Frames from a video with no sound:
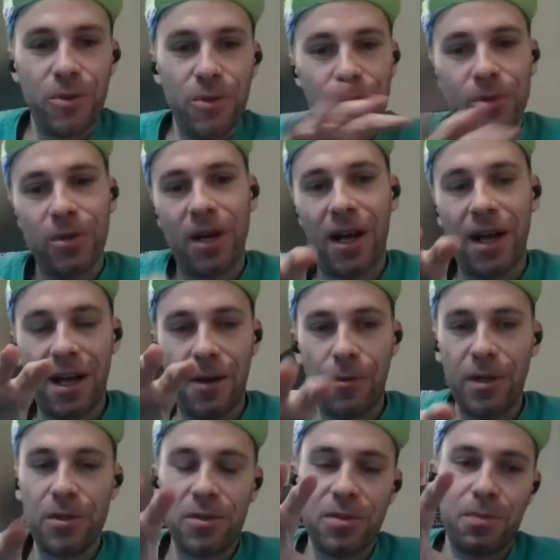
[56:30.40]
you do uh,
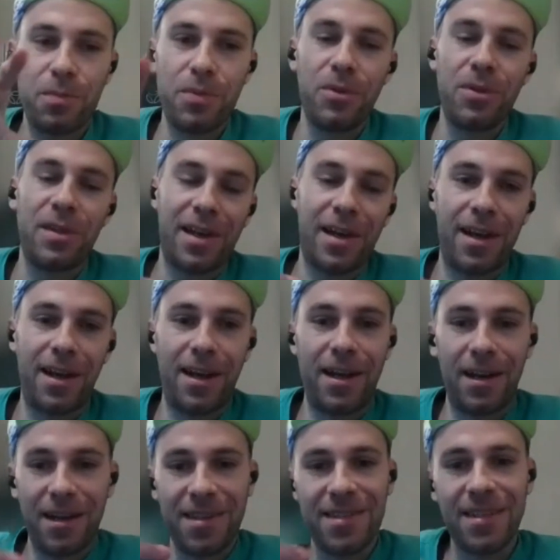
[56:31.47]
when you put
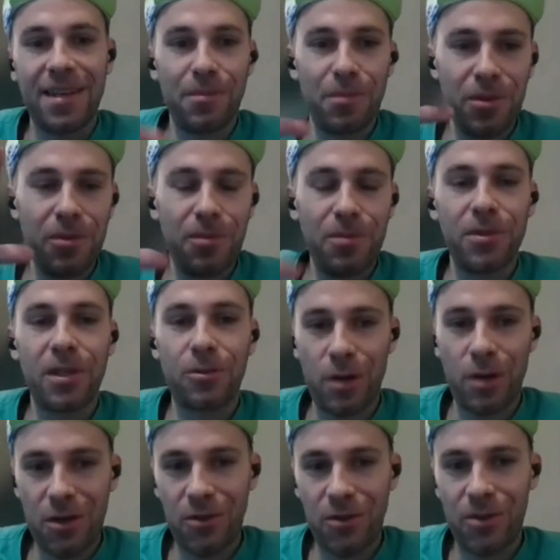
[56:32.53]
uh, let's say you put a
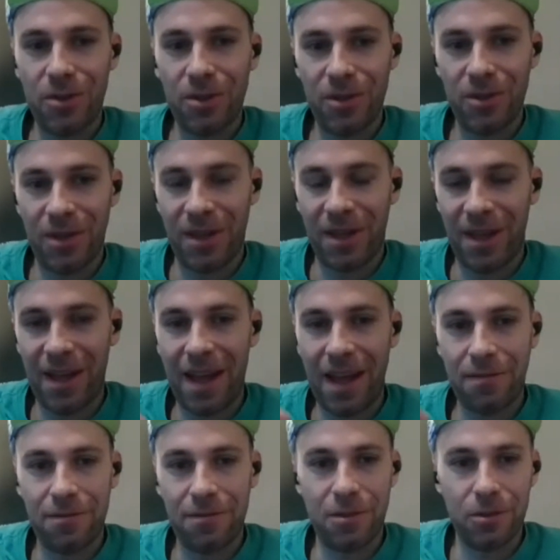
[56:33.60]
threshold uh,
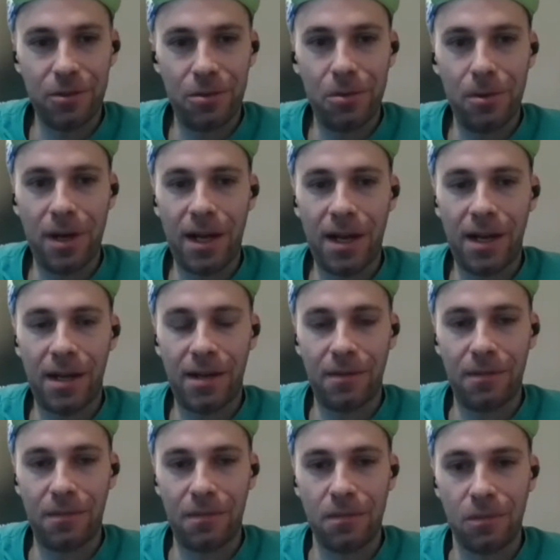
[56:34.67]
effort to uh,
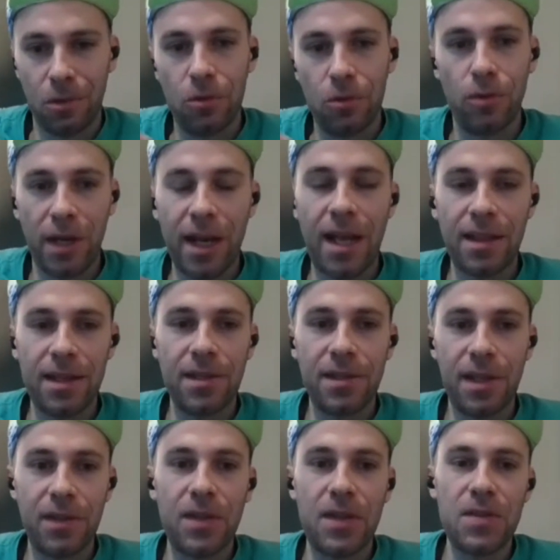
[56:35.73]
to an
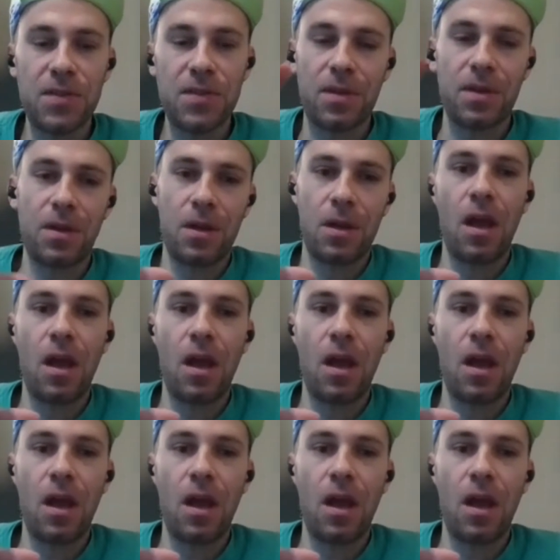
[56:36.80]
athlete that is